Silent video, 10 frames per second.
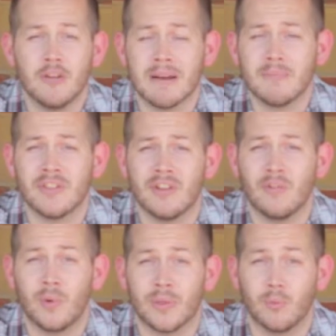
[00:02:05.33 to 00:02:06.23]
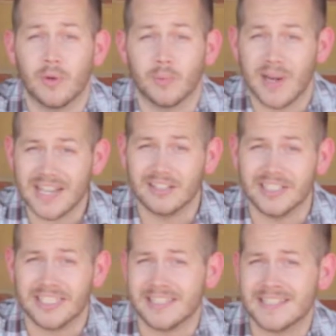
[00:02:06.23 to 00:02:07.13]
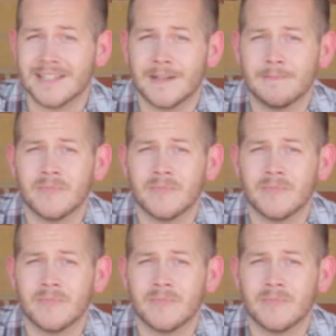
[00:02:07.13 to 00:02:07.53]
you remember that with rec leagues,